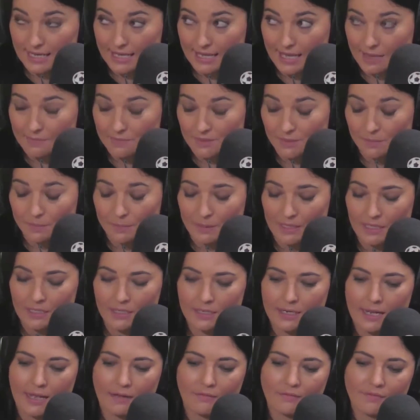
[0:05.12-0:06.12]
games unbeaten
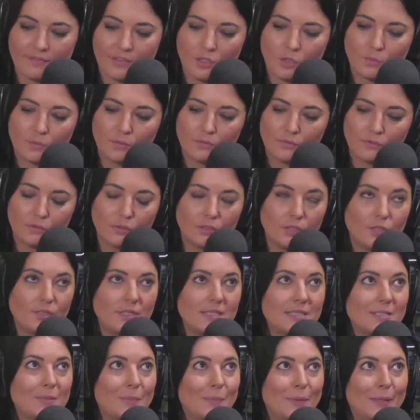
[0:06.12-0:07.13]
at Anfield before
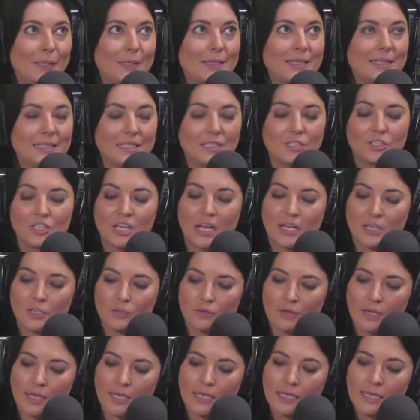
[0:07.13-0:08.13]
losing to Burnley in
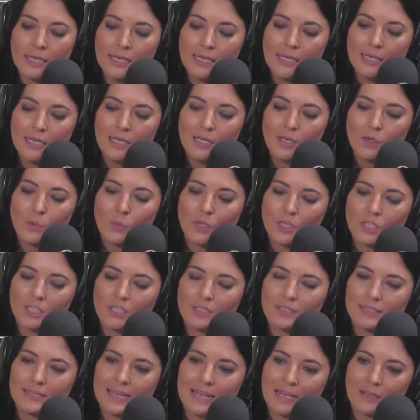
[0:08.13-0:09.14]
January, which
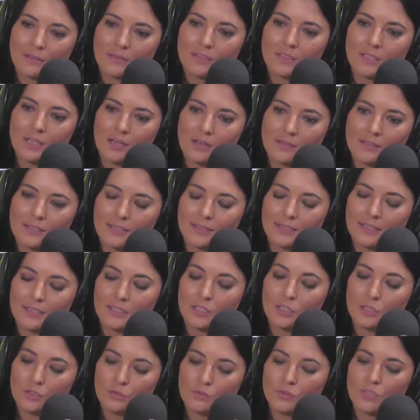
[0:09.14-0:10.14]
has now started
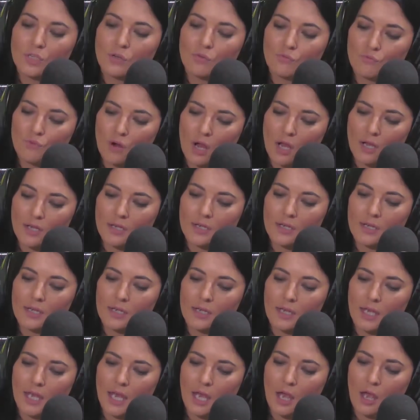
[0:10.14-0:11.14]
this losing run
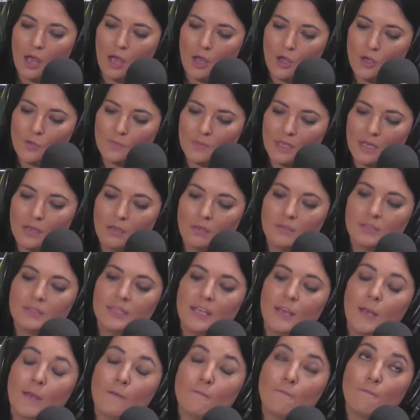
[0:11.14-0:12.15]
at home. They lost
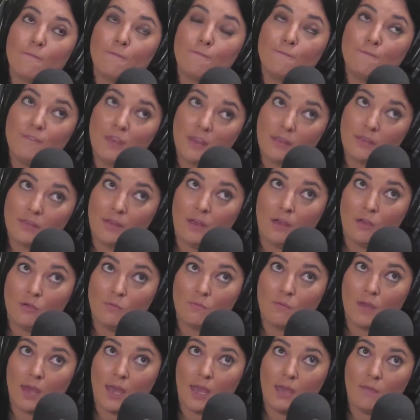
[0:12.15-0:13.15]
their fifth
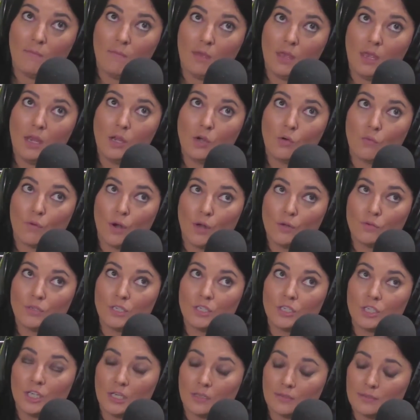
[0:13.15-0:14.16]
home game in a row
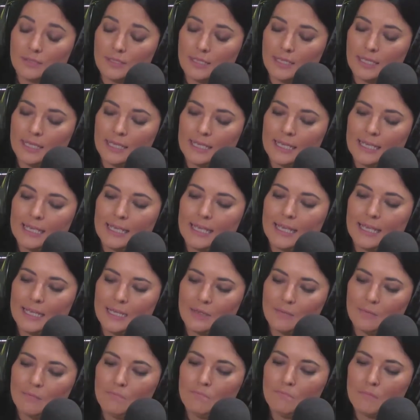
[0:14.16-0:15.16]
to Chelsea
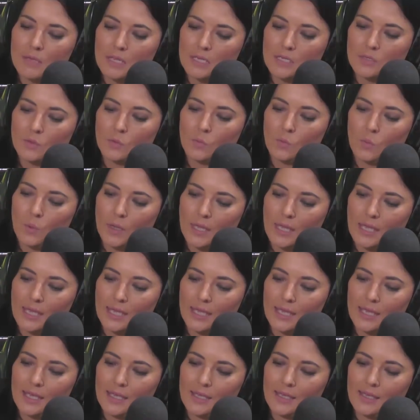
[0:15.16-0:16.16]
in
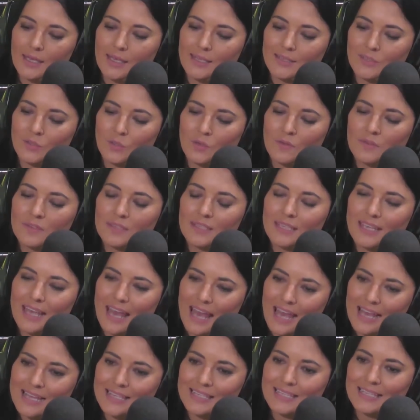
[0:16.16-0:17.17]
midweek. It's sort of
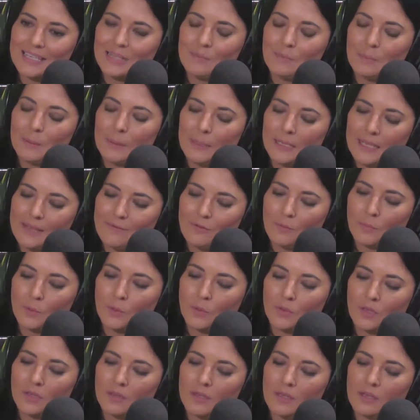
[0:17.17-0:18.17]
scarcely
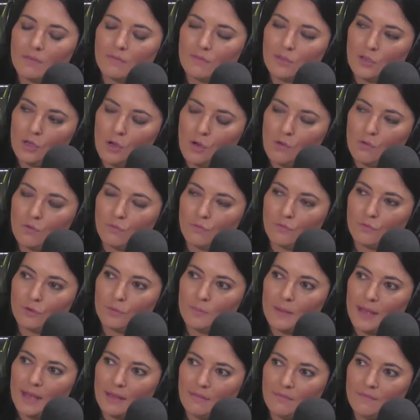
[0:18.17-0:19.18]
believable that they have gone
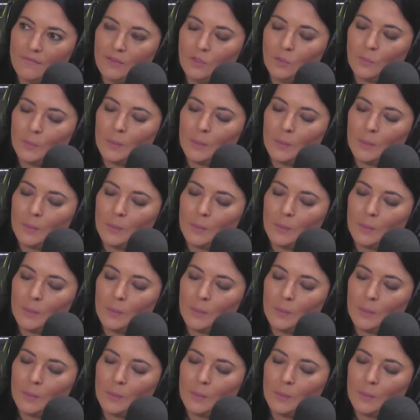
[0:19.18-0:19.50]
from Anfield